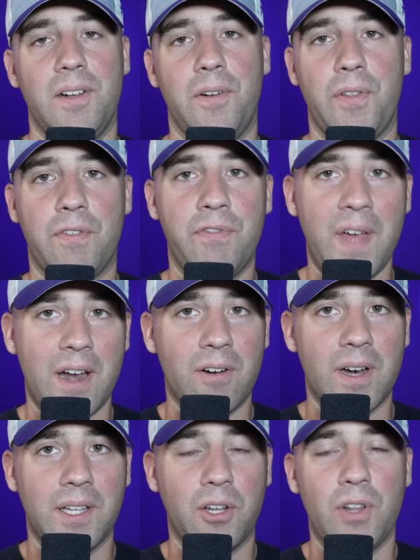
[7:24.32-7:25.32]
know, the
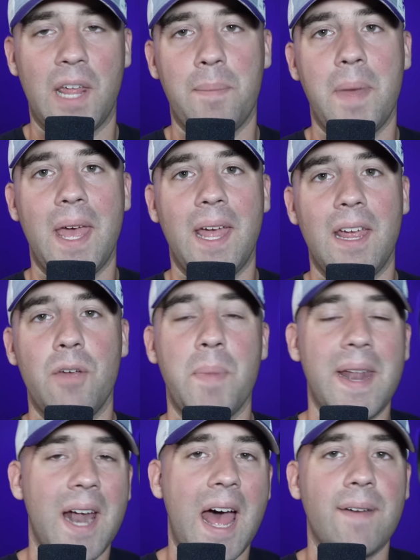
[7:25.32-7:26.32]
veteran who
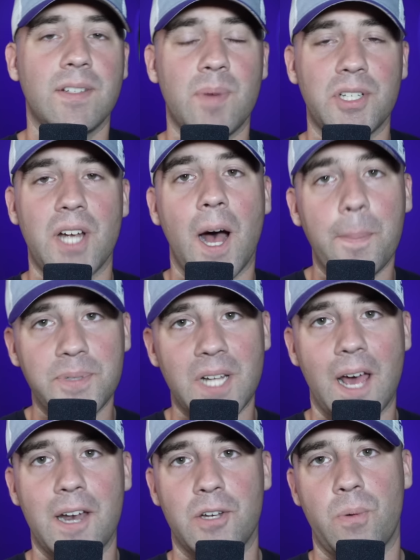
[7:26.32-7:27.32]
may not have as much
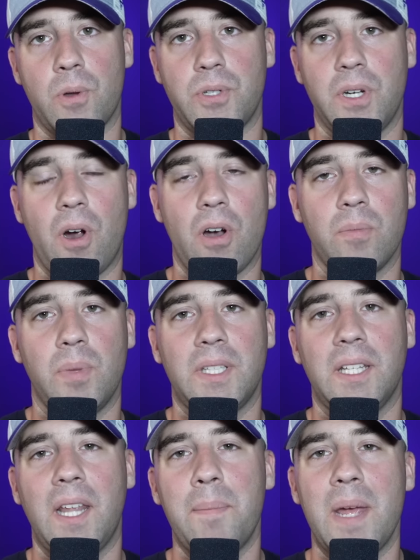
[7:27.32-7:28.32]
upside as Rosengarten, but
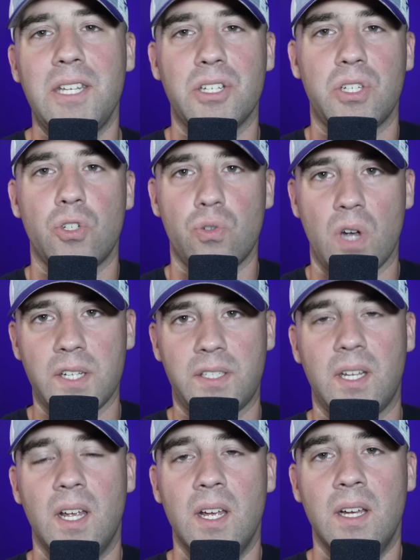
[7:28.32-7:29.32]
that they may just
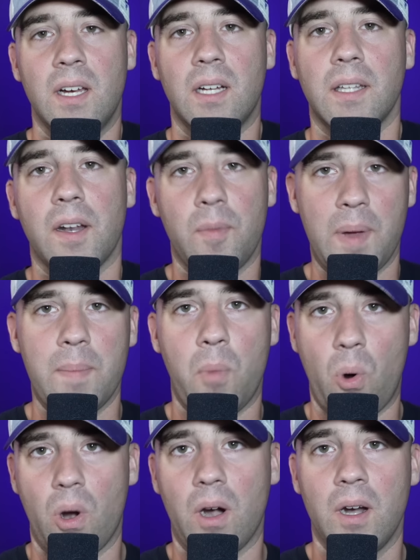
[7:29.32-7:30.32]
trust a little bit
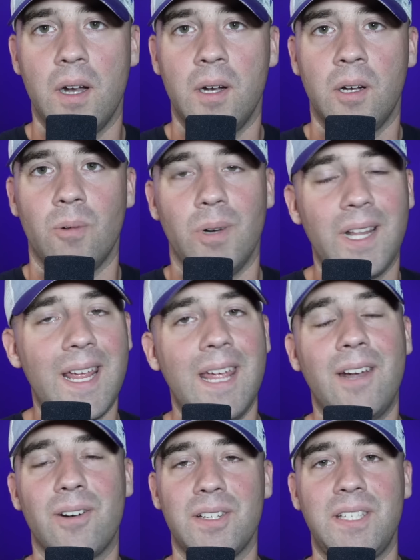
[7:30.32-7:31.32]
more. Really
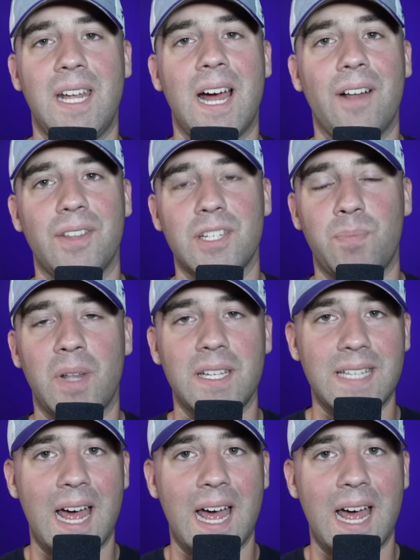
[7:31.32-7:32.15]
eager to see how this plays